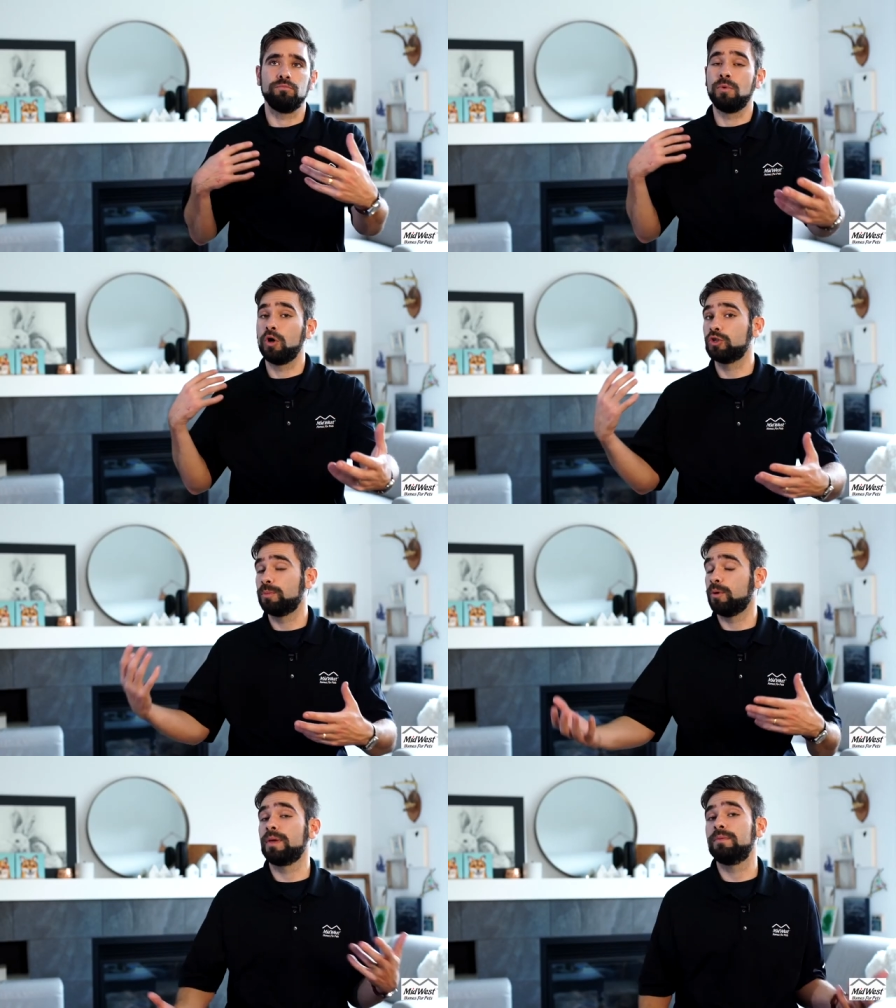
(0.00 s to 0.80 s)

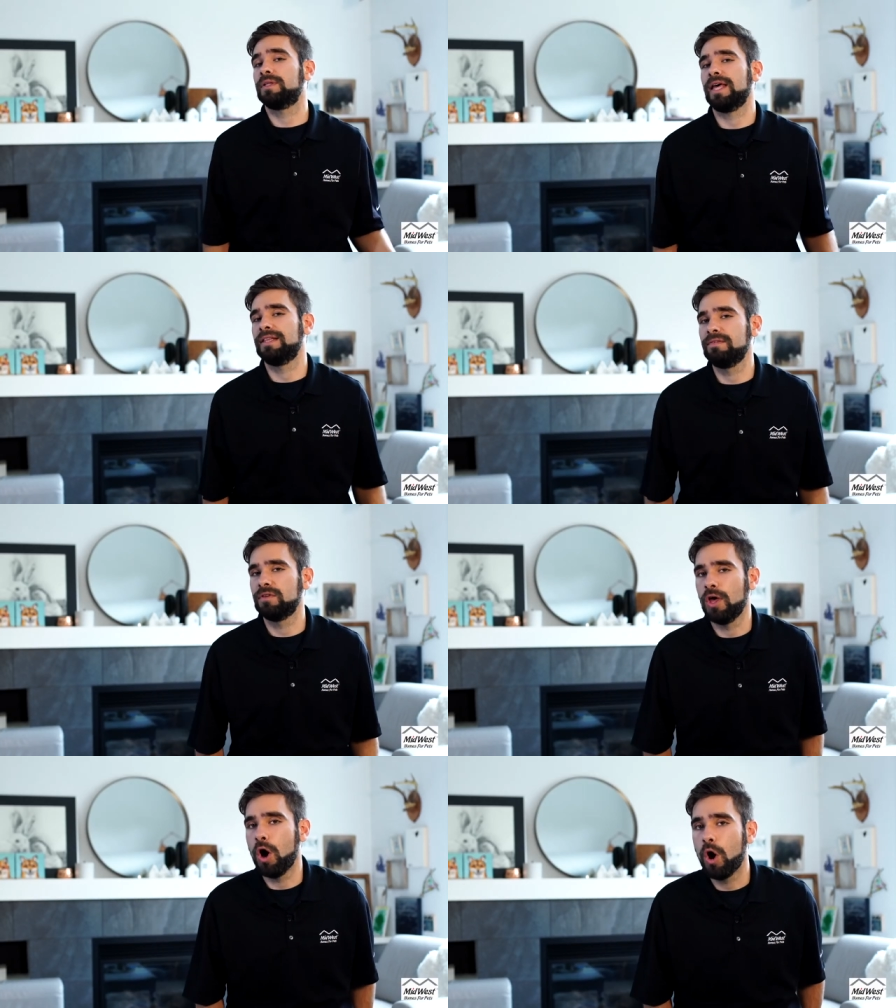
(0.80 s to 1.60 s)
multiple people that live
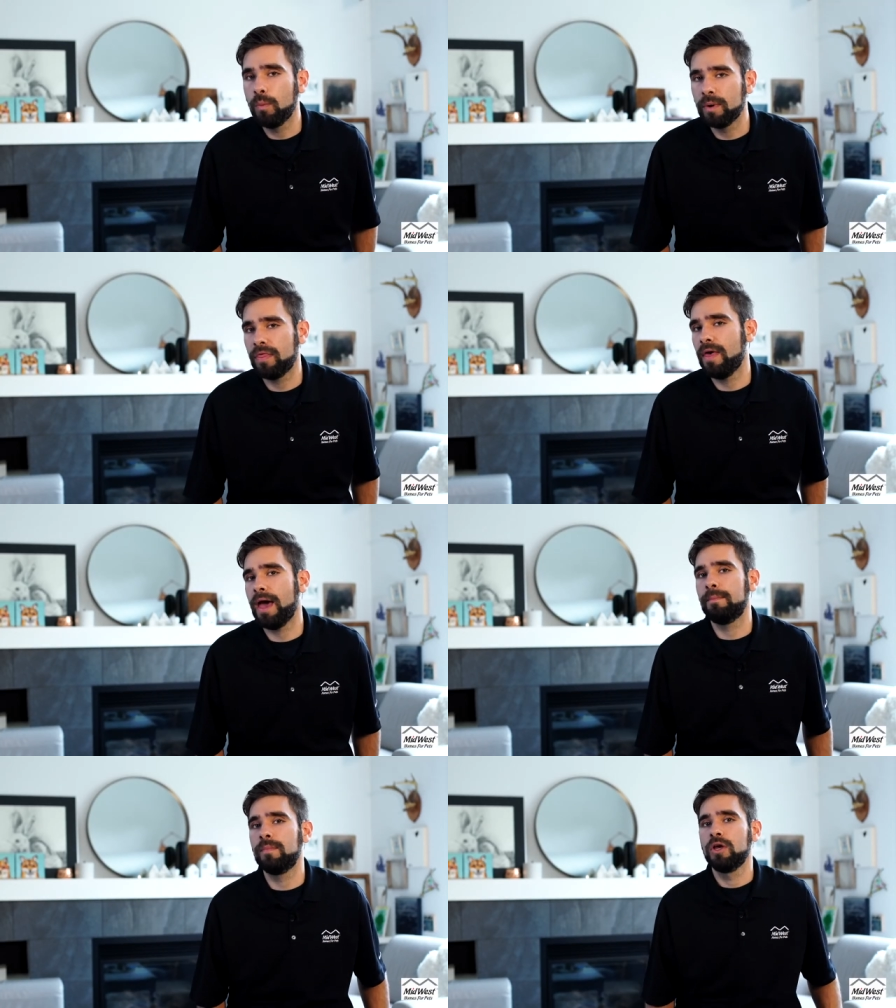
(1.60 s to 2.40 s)
in the home with
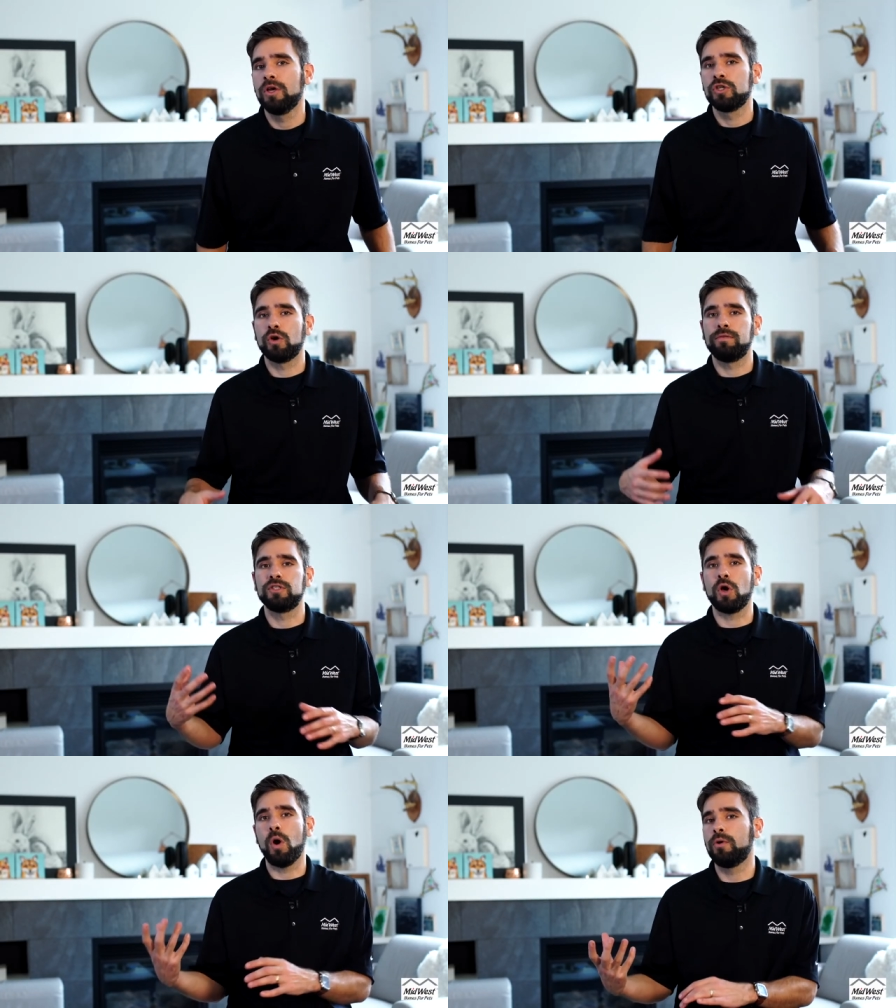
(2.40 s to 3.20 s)
them. So if
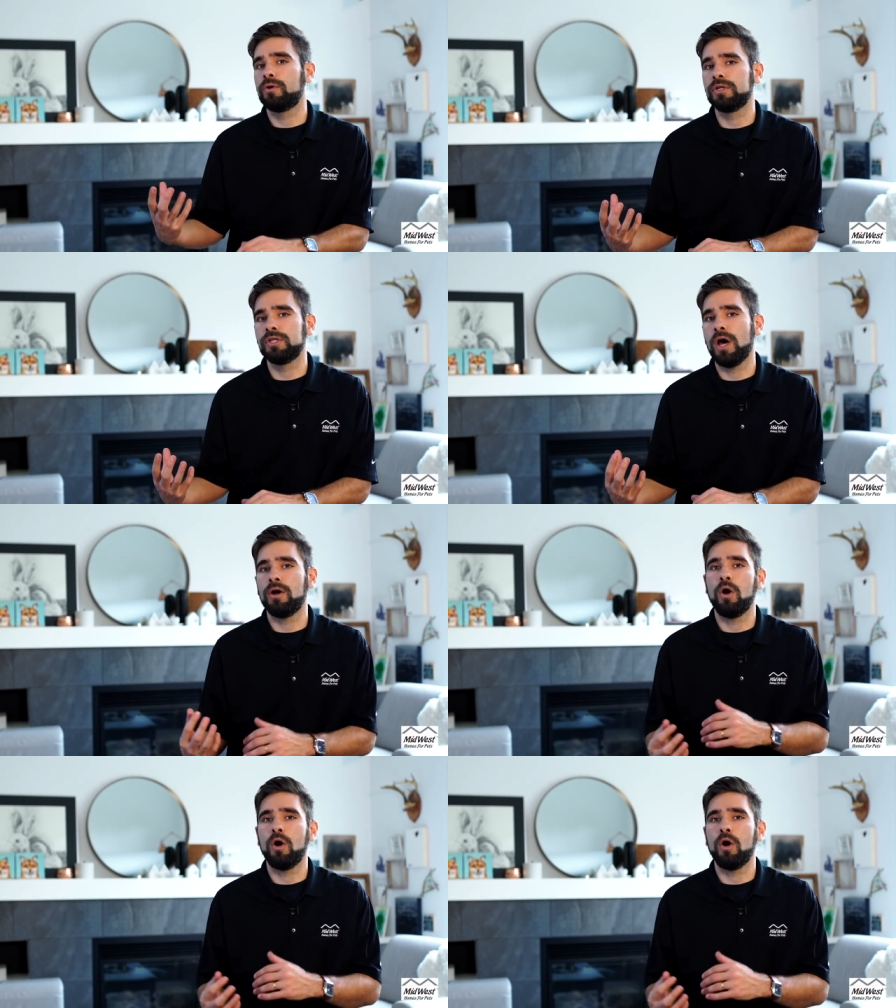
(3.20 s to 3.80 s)
his owner is not